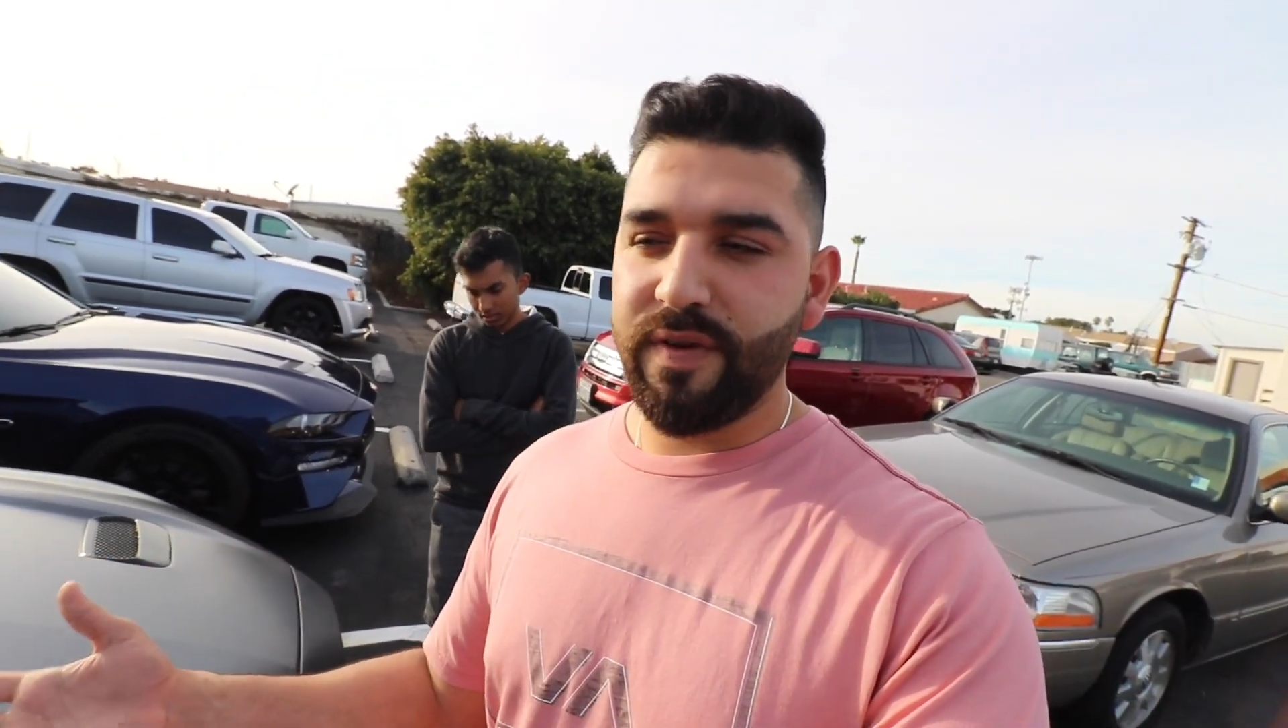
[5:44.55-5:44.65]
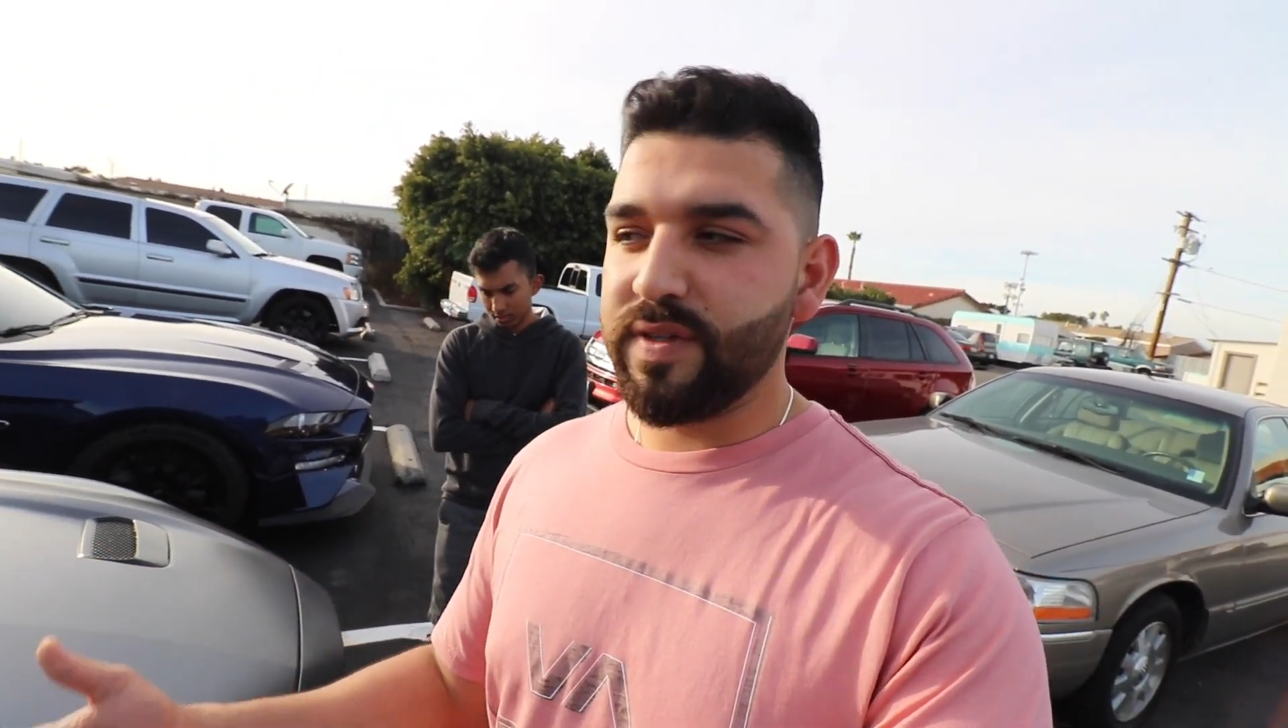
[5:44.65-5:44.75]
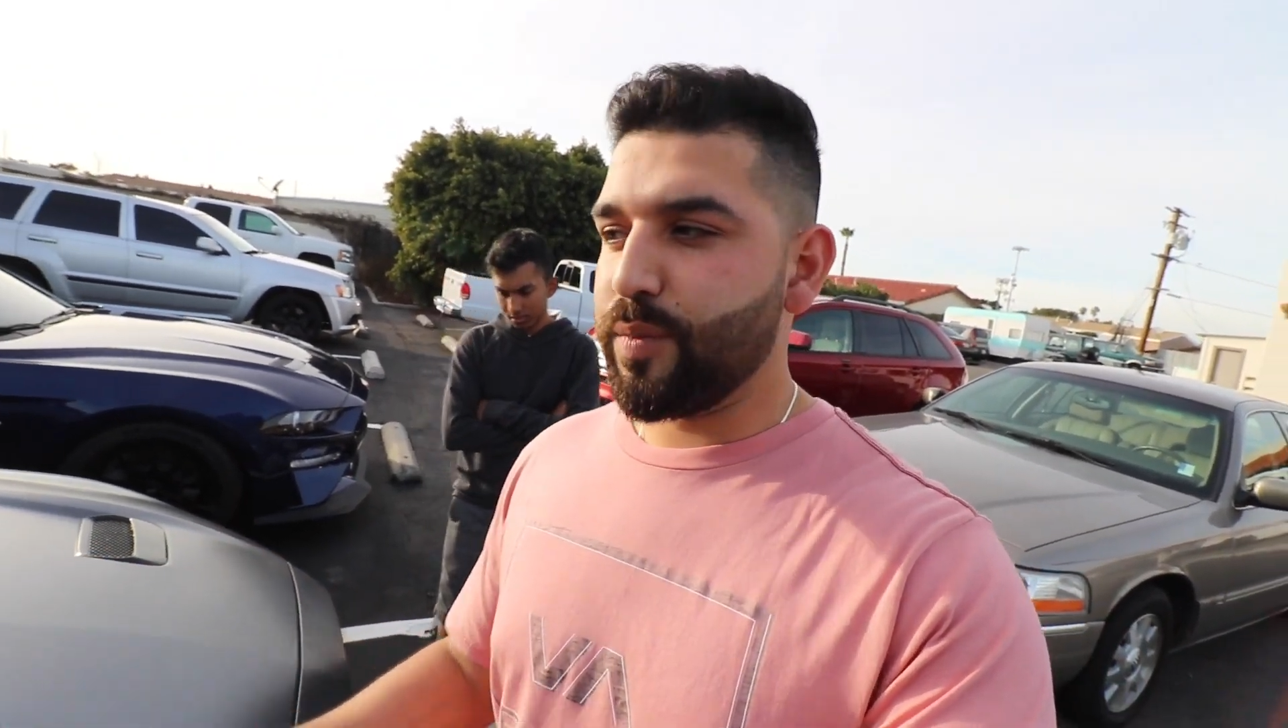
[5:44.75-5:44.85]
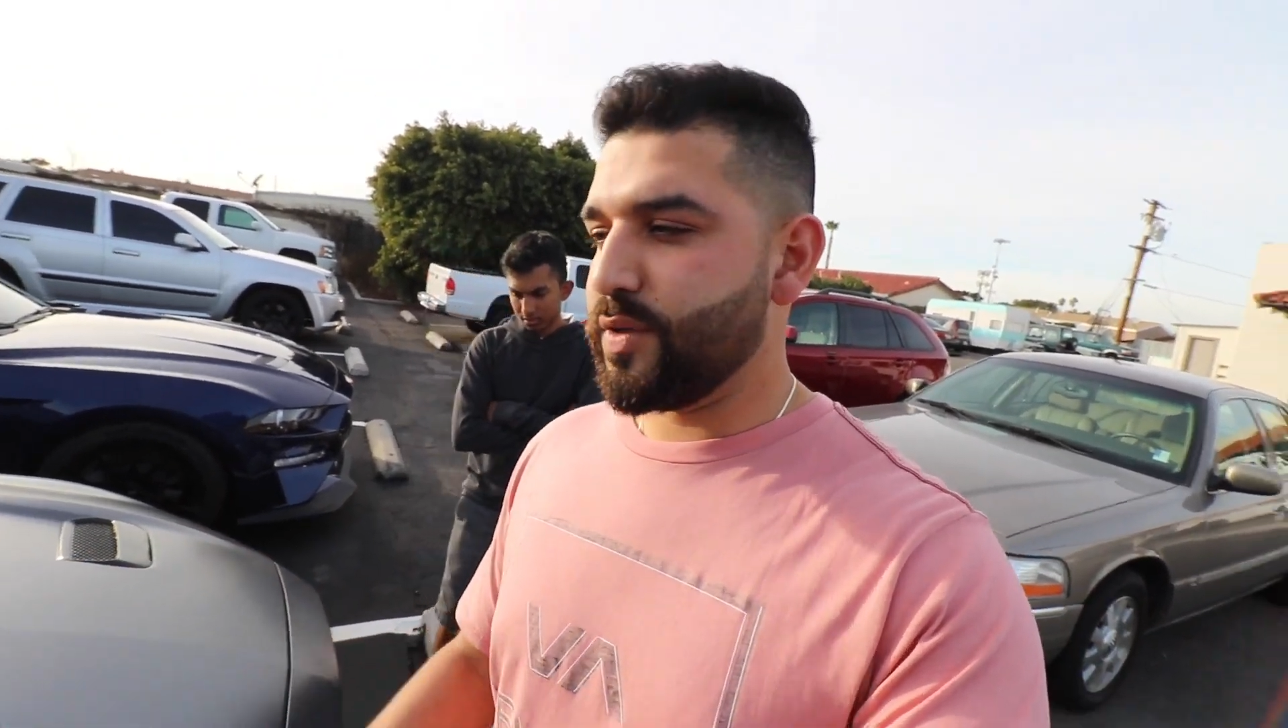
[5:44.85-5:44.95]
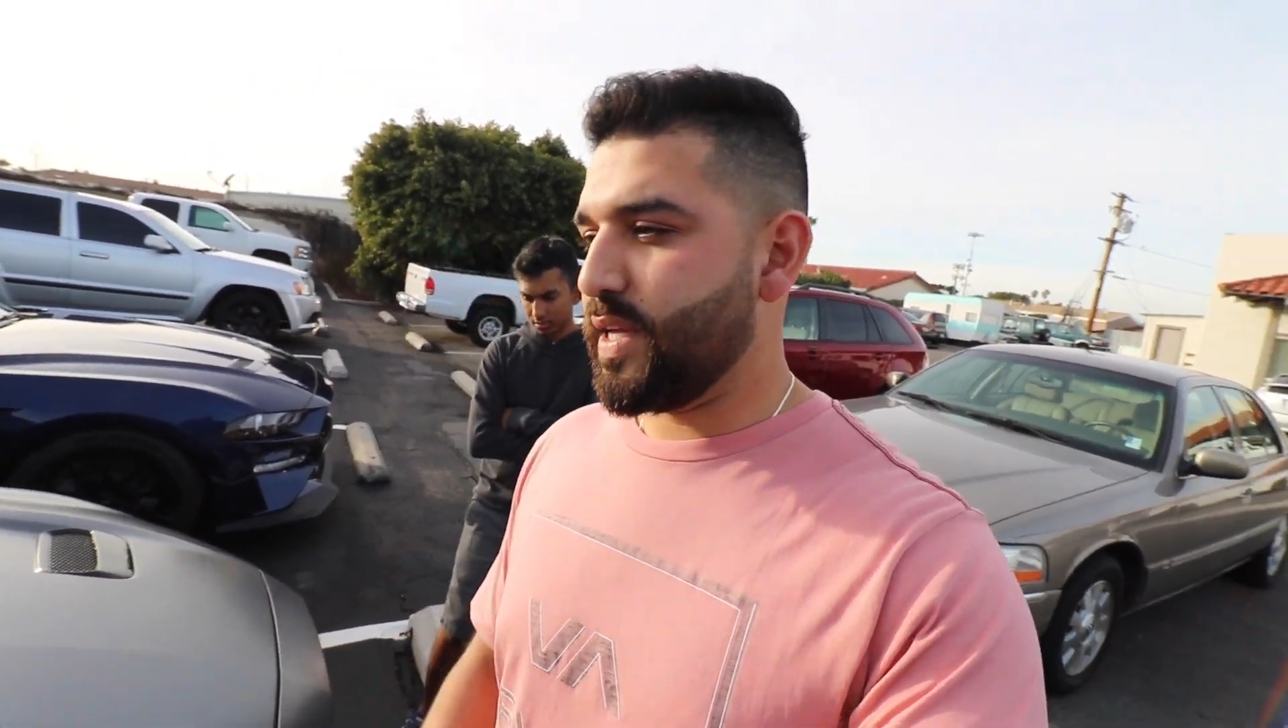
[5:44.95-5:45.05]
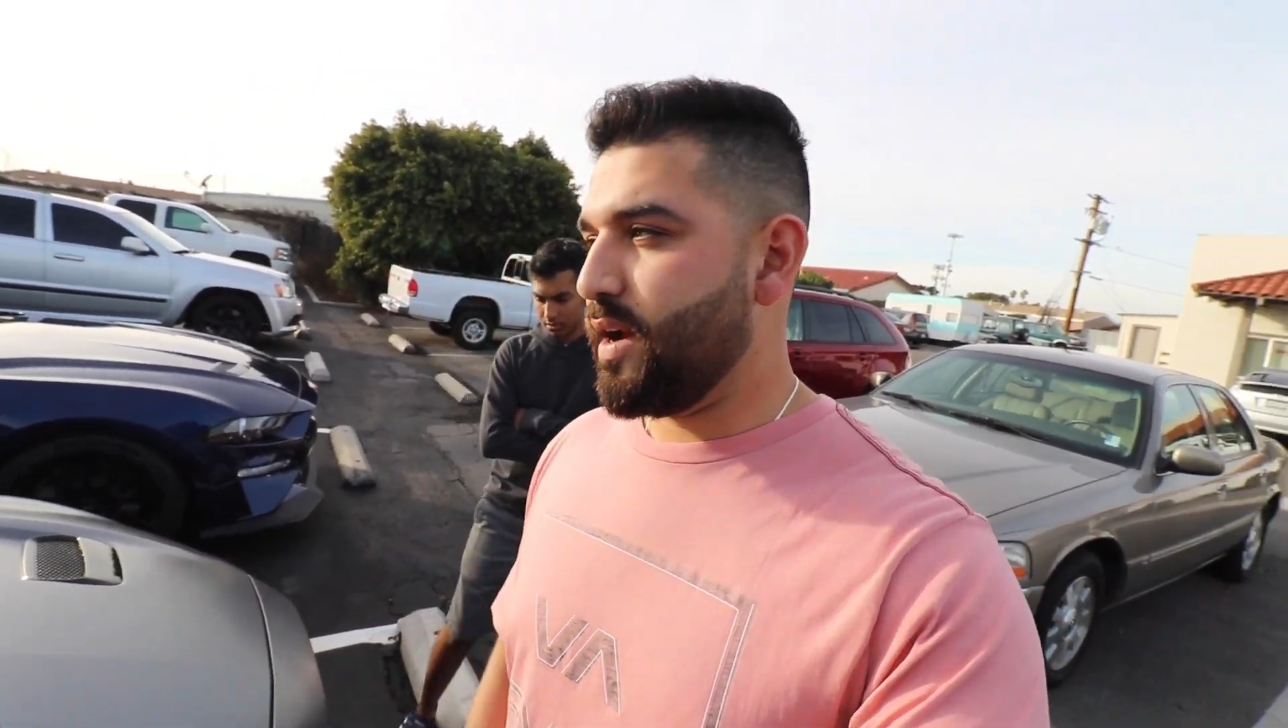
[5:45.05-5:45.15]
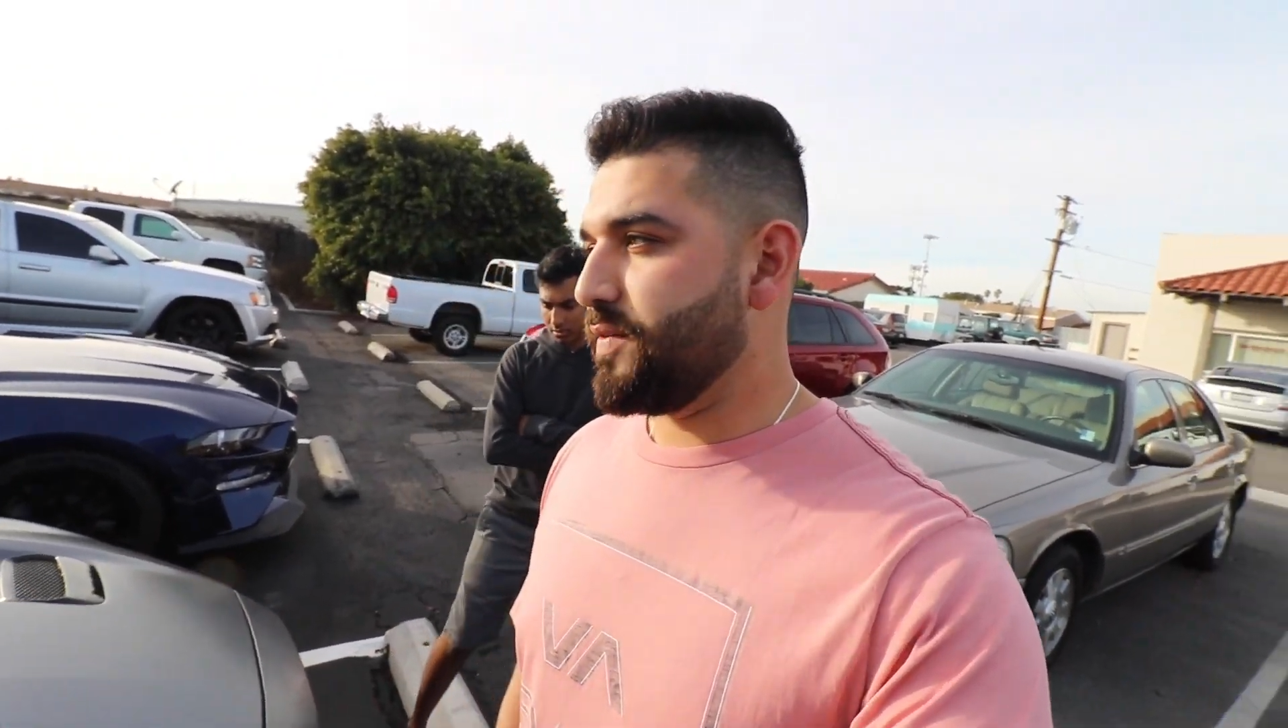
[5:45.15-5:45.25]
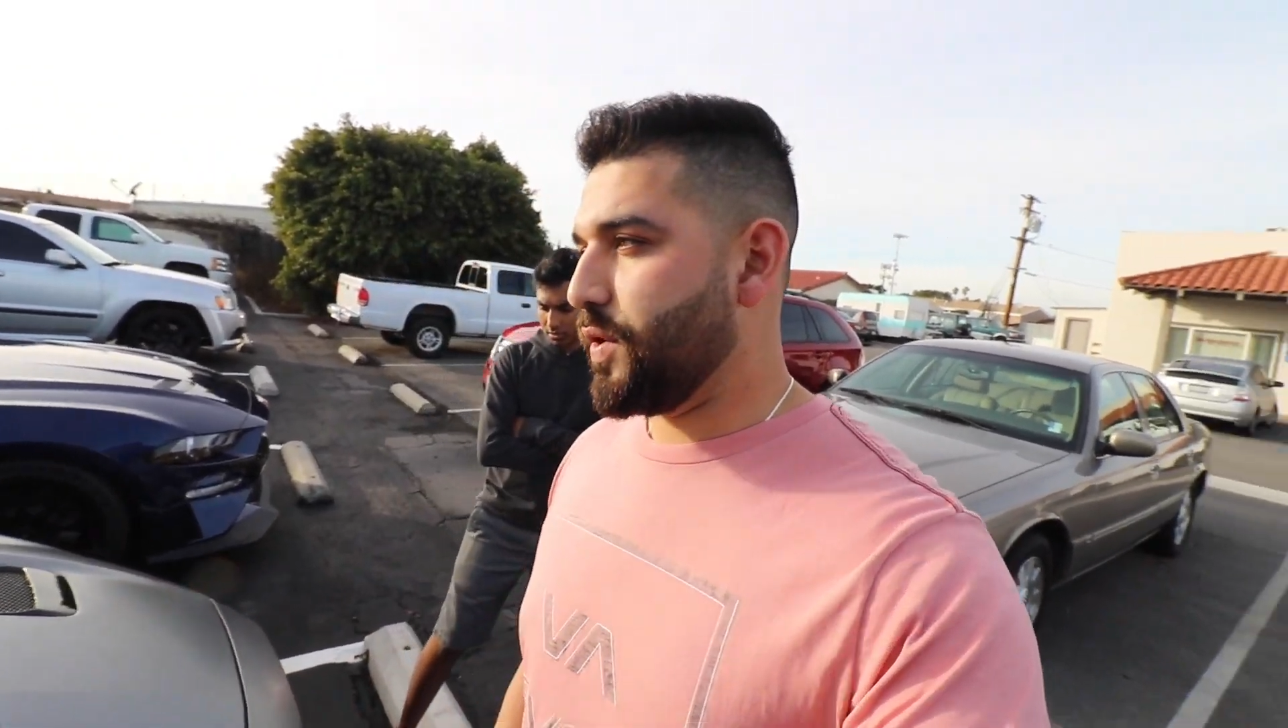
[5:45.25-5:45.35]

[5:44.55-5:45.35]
15% off,